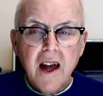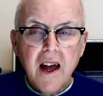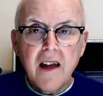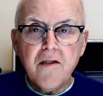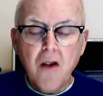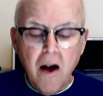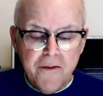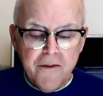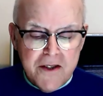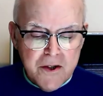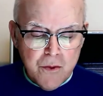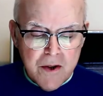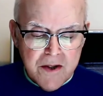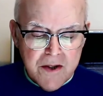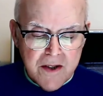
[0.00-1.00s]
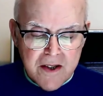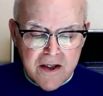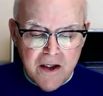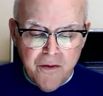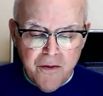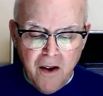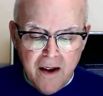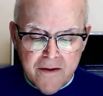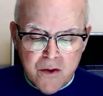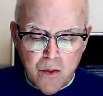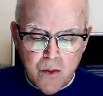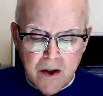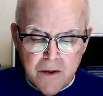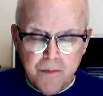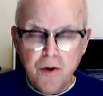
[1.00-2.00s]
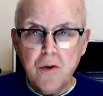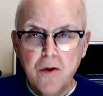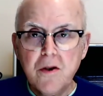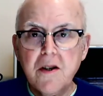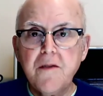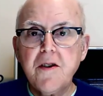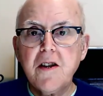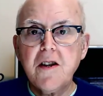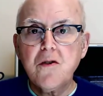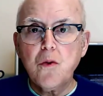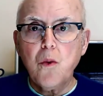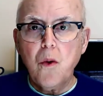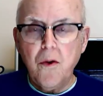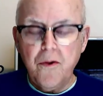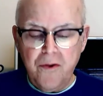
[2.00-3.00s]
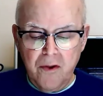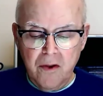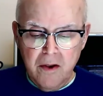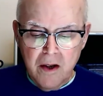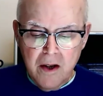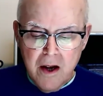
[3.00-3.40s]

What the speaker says: its Office 365 suite of productivity tools.